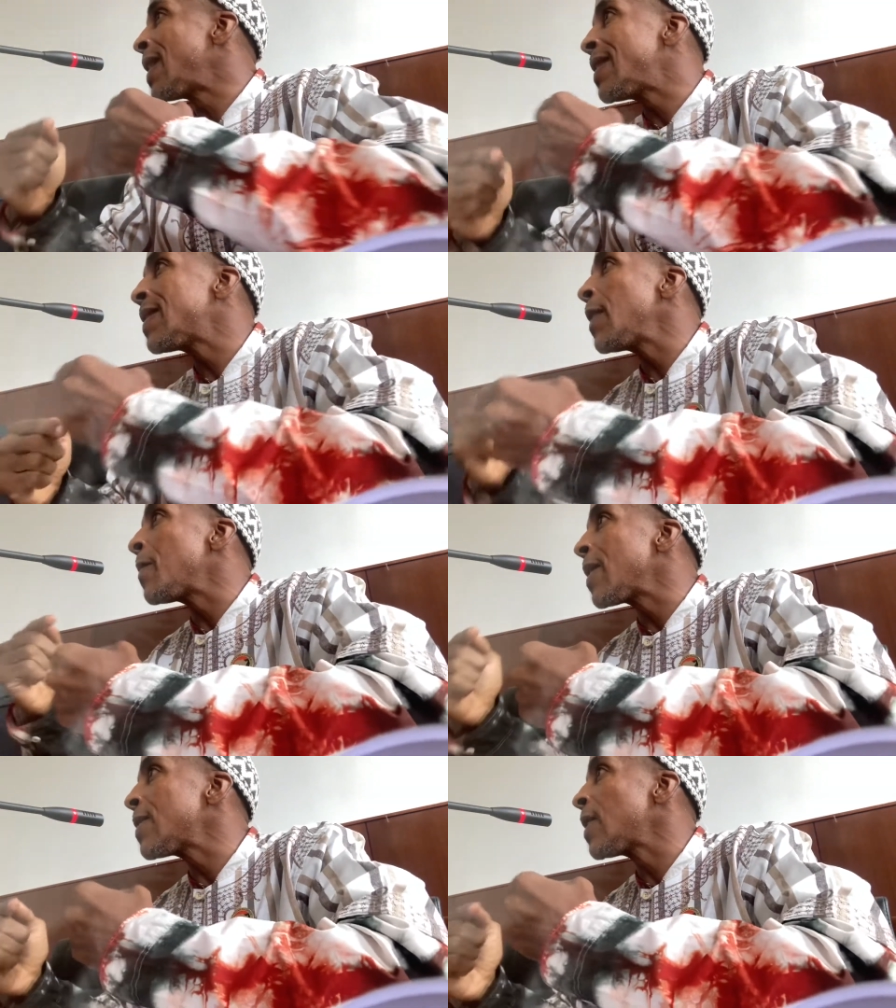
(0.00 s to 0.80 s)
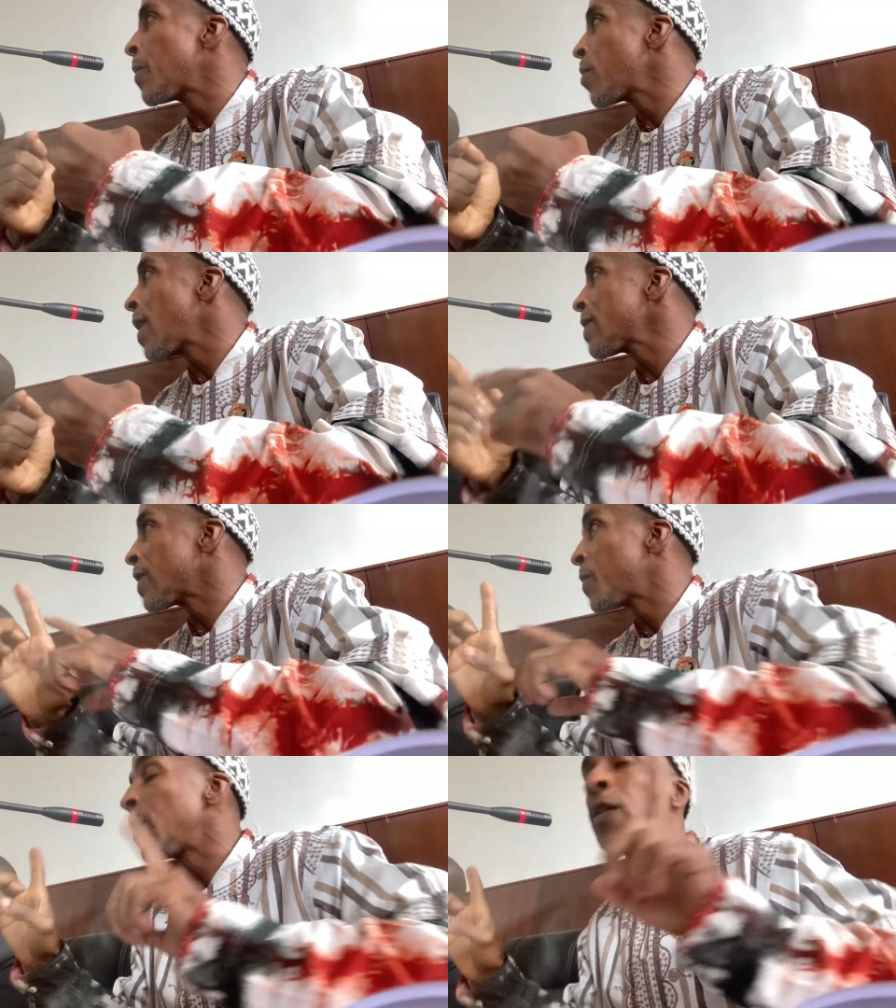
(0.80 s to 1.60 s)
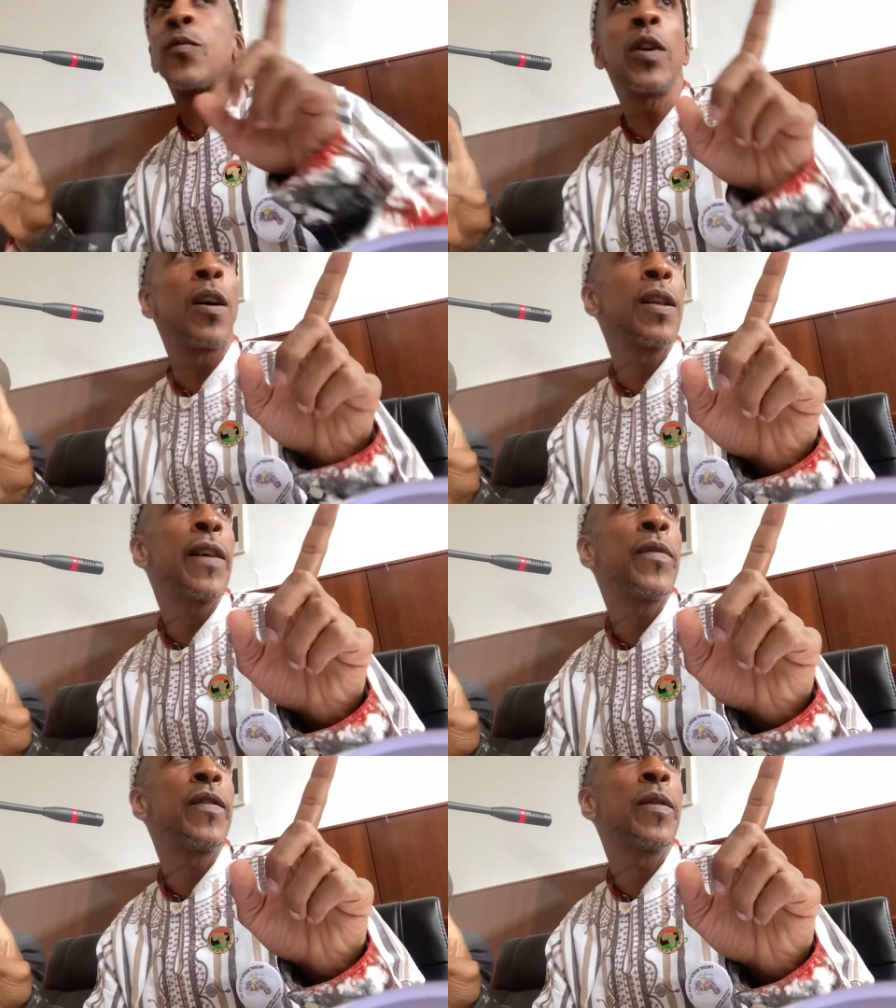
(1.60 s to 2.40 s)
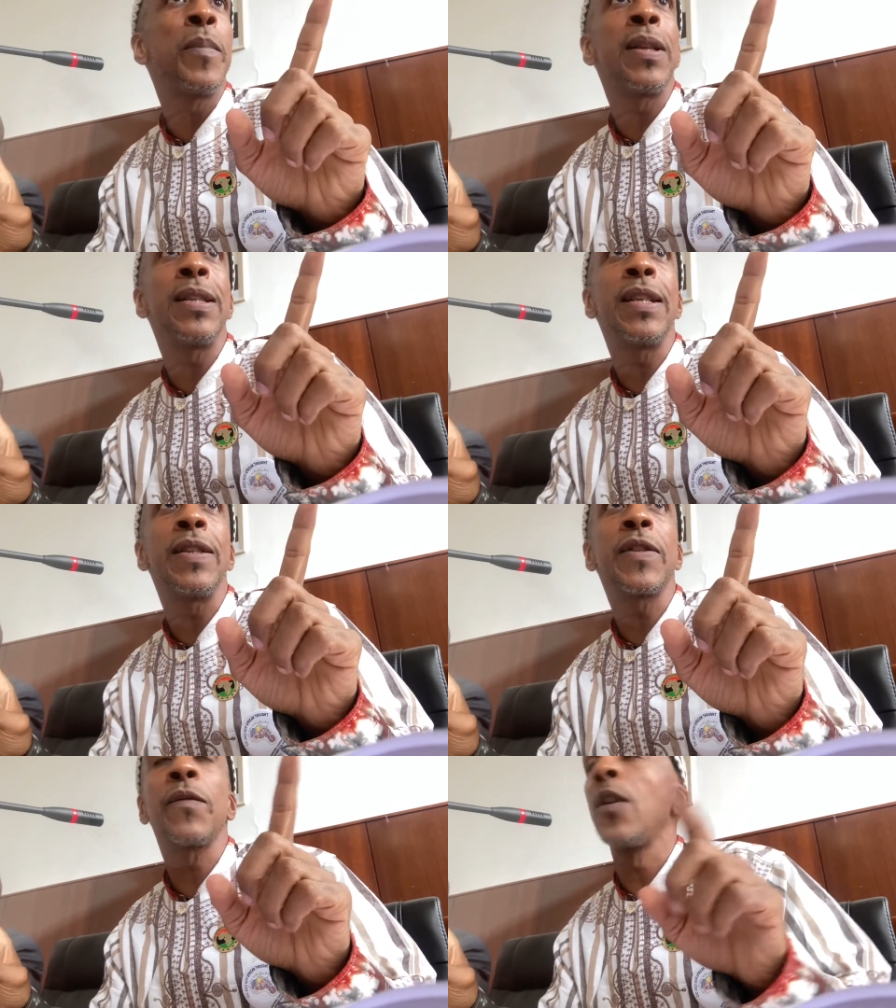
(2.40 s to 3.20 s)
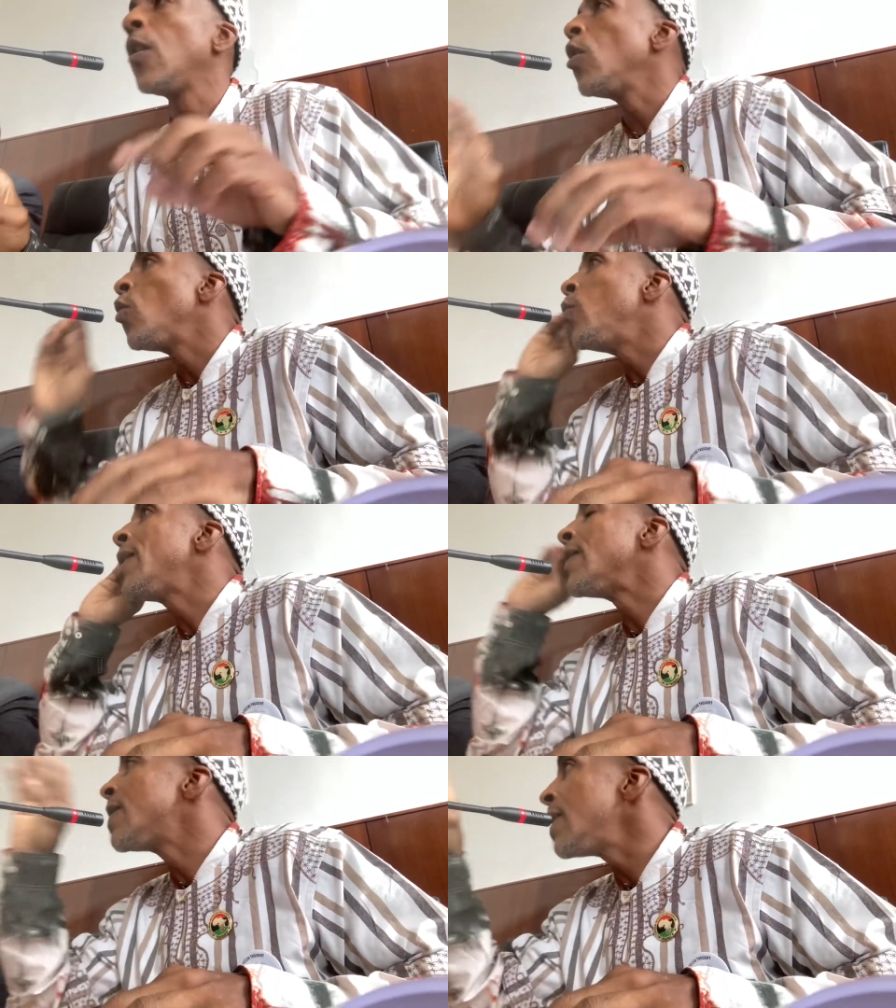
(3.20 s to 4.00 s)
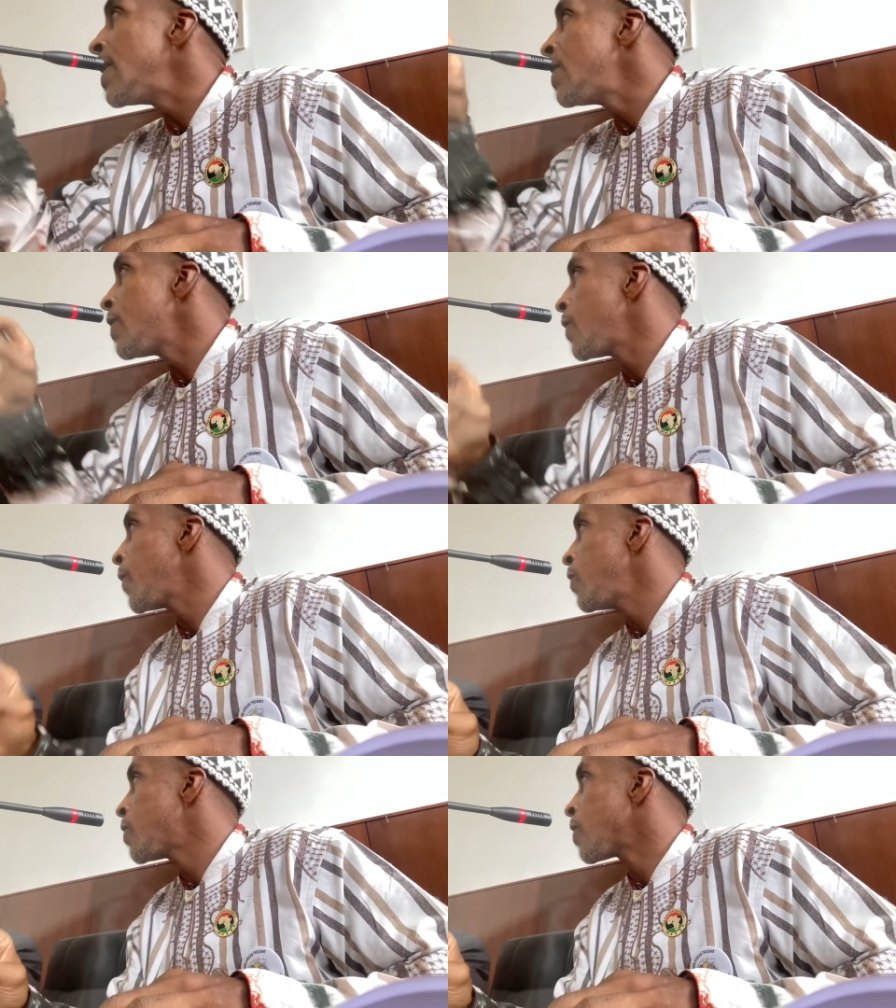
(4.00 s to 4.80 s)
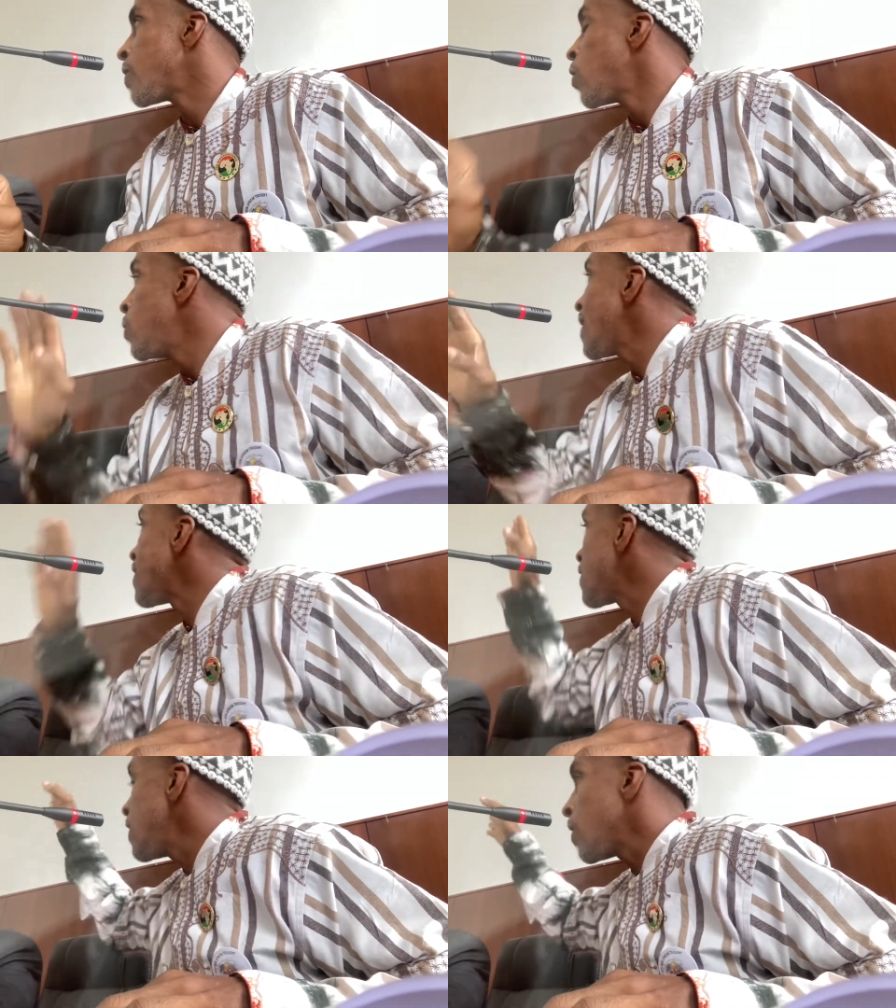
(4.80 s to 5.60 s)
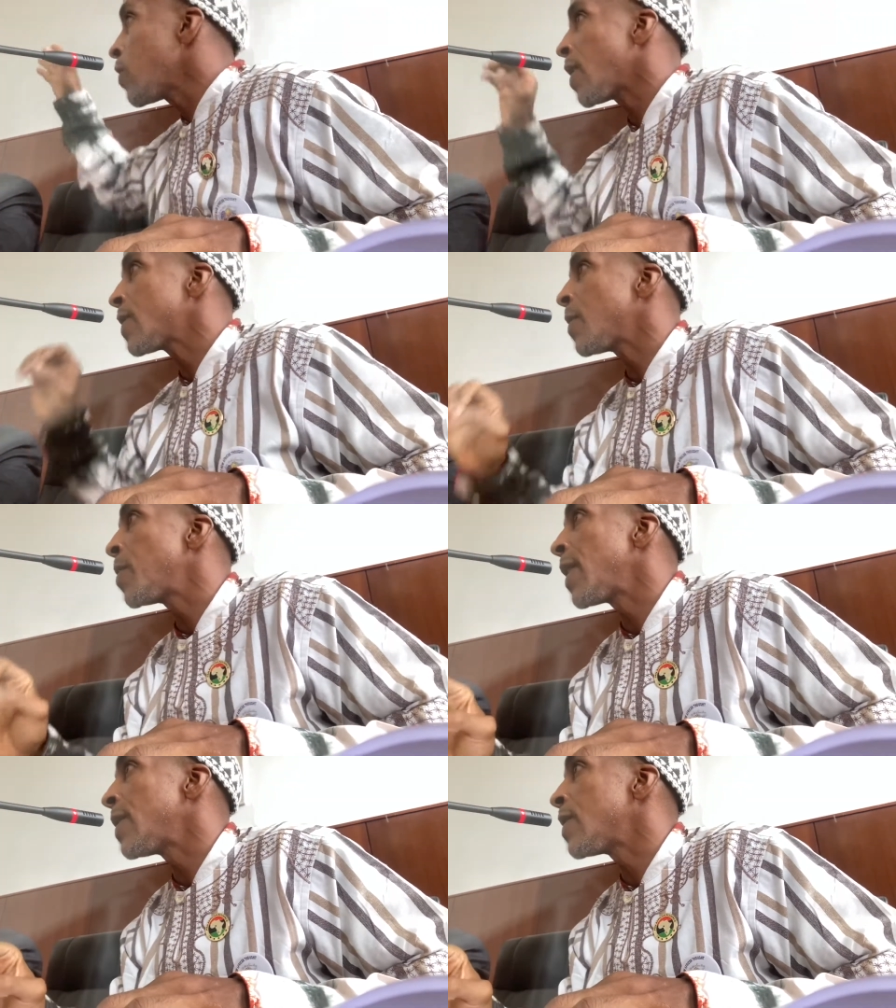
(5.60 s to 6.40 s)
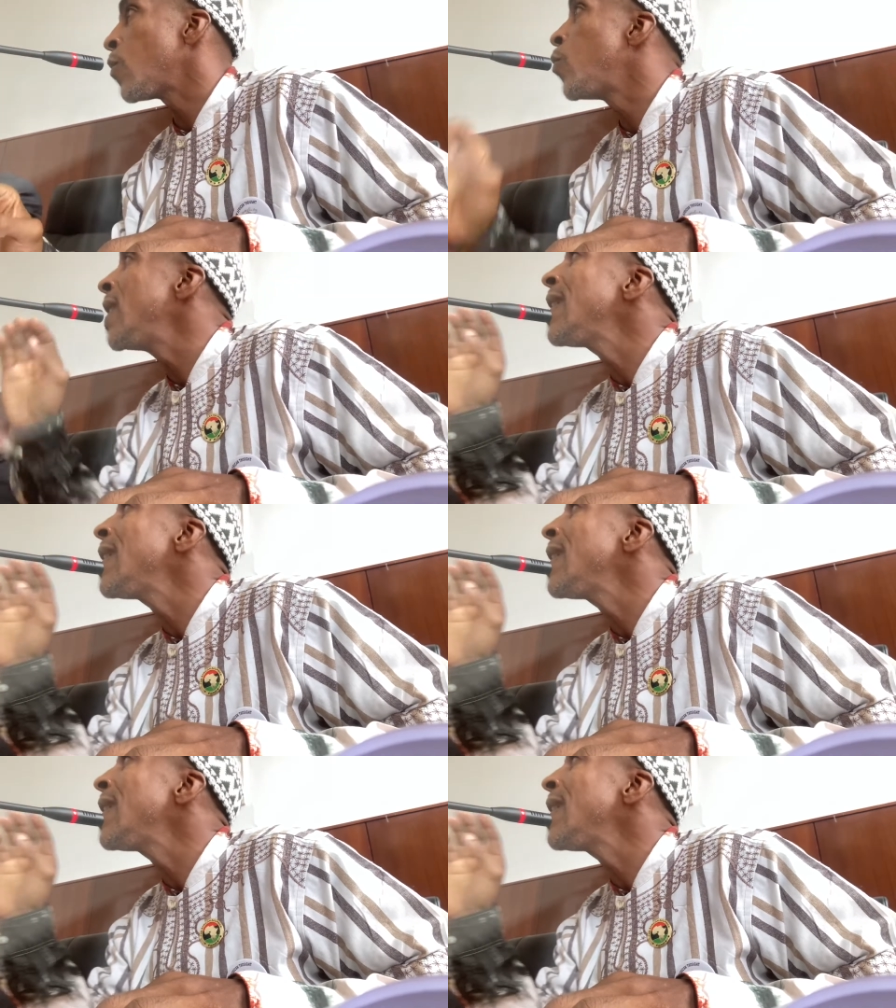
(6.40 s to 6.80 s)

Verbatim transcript: a step by step process because we all have these abilities we can see into the future. We can see across the planet. We